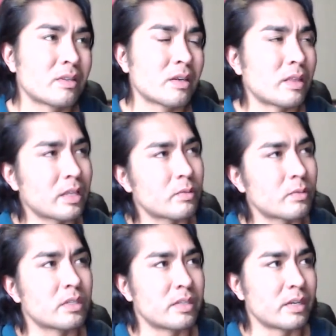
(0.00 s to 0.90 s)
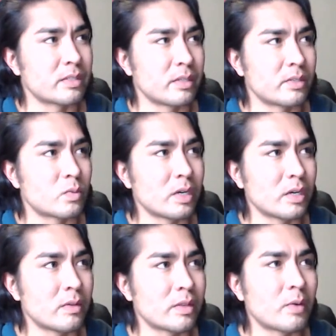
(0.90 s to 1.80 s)
I think that was untested as
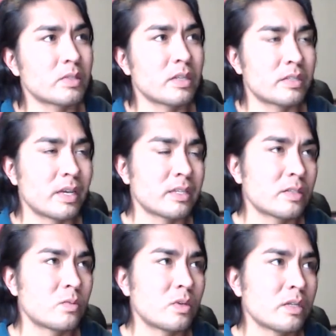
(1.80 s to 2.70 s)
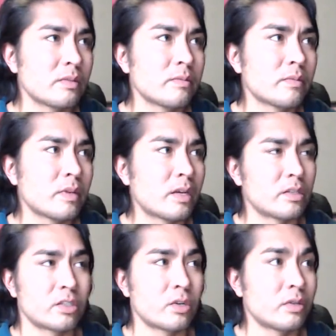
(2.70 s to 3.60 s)
well. That was an untested one. I
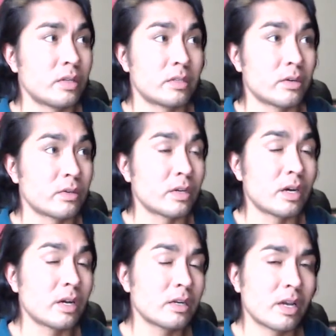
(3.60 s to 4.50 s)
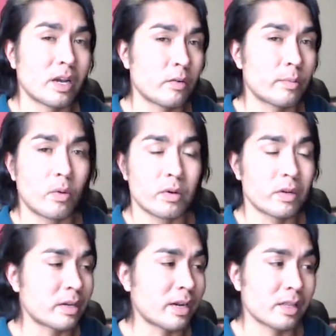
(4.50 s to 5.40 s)
just showed that it turned on. I
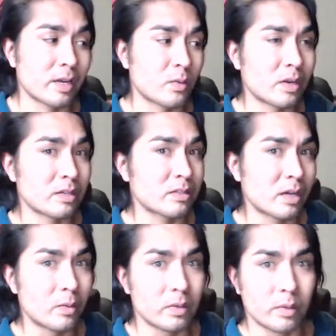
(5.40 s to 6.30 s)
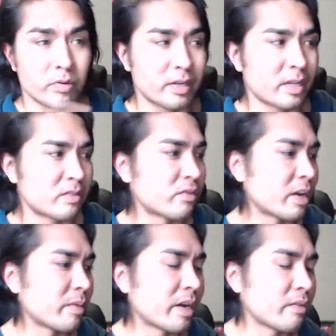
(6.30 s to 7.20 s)
reported kind of like what I saw with the print heads
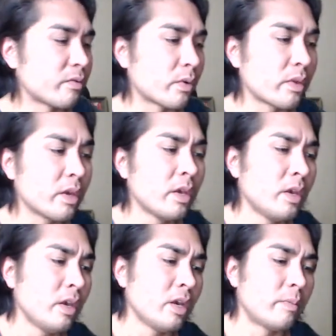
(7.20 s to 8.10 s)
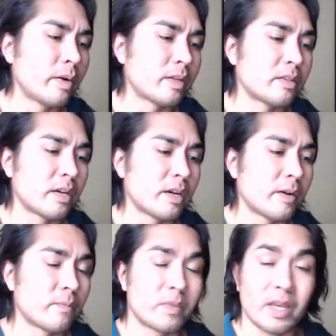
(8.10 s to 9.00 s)
flying back and forth, but
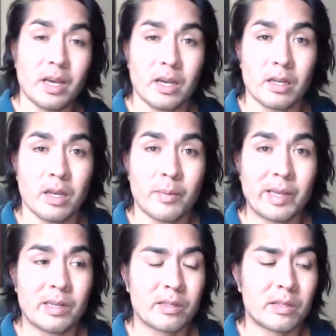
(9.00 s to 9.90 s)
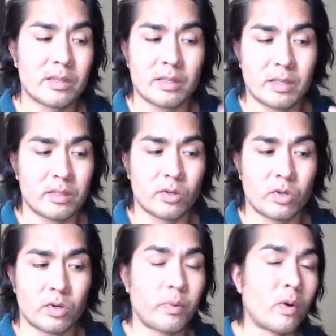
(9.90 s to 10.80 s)
uh, yeah, I mean the, the the
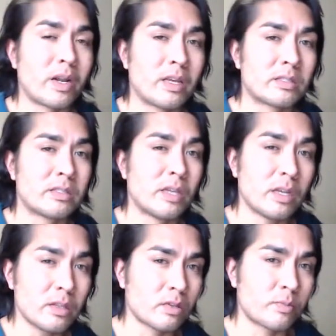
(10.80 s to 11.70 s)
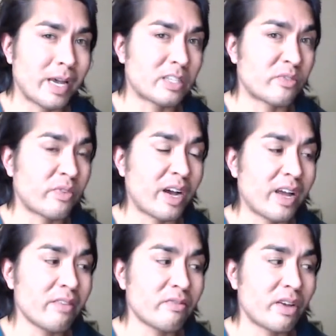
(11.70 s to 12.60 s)
whole point is none of those past
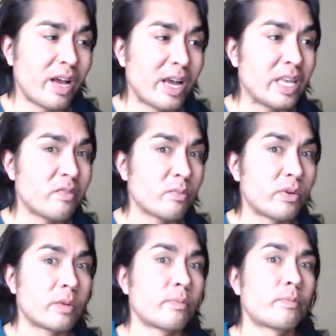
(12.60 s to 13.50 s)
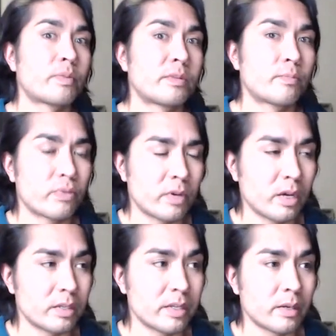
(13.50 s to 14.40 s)
five I even put a pr-
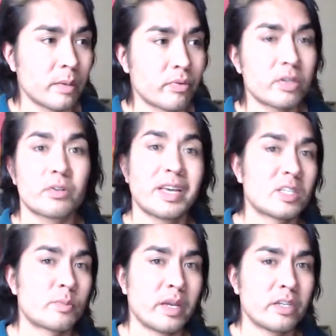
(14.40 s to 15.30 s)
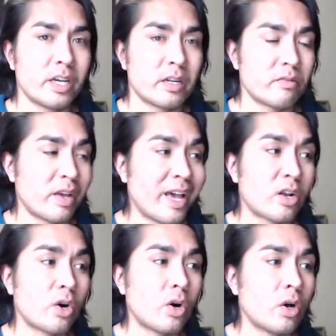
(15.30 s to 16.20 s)
uh, printer test page out of
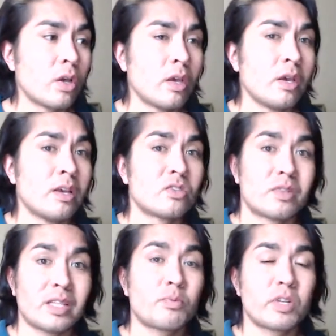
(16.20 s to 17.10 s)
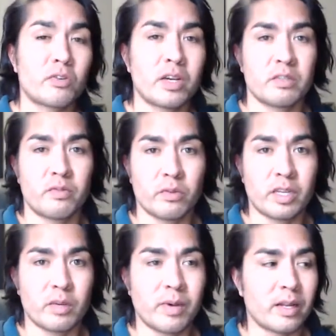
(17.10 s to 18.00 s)
at all. So that's pretty crazy if you
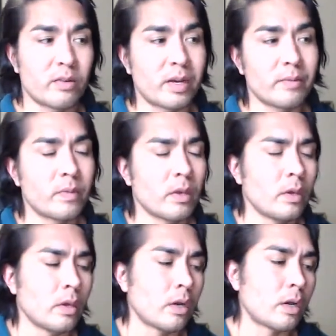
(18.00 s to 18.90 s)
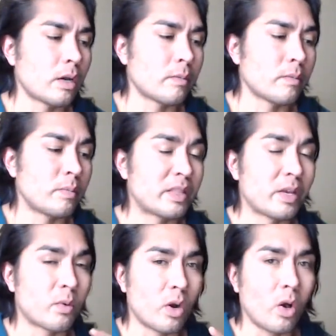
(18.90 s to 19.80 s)
think about it, right? Um, but they
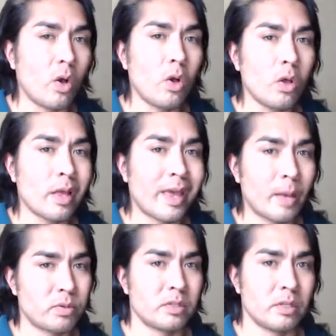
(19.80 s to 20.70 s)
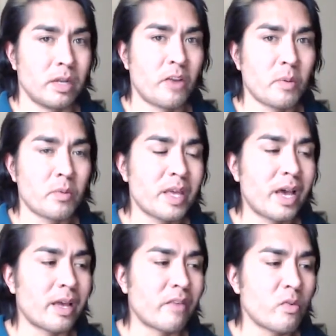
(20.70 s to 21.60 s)
were all Epson. I remember
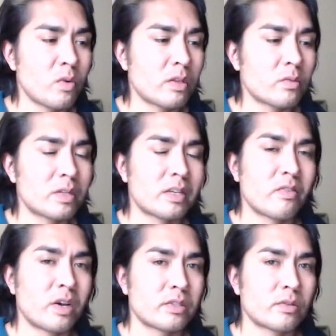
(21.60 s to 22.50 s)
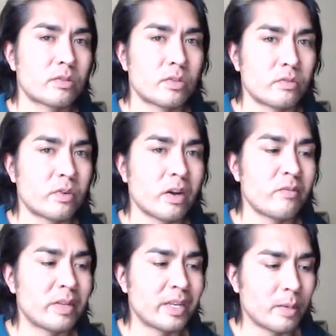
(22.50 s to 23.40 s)
that. Every one of the ones I've hustled so far
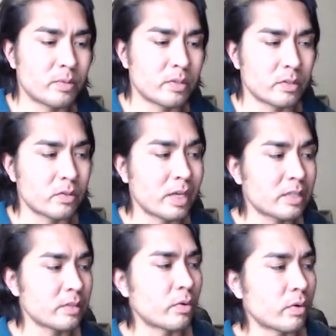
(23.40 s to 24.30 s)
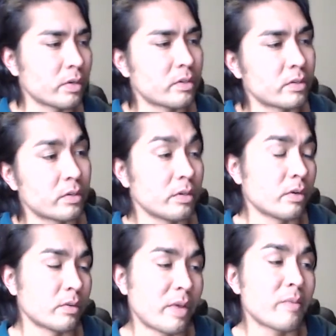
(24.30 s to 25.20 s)
have been Epson. So that's important to
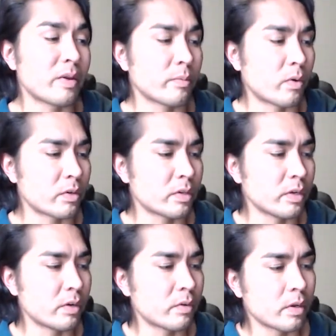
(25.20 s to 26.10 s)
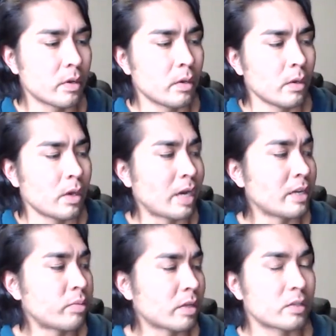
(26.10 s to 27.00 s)
note, maybe important to note. I
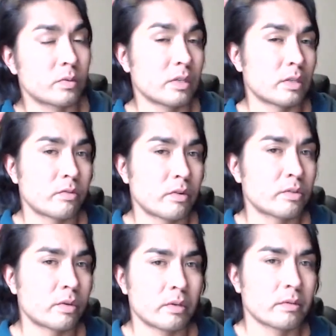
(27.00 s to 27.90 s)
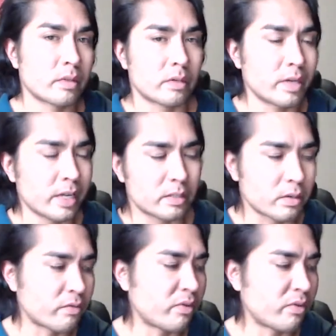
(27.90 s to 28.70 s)
did plug this one at the thrift store. The little heads go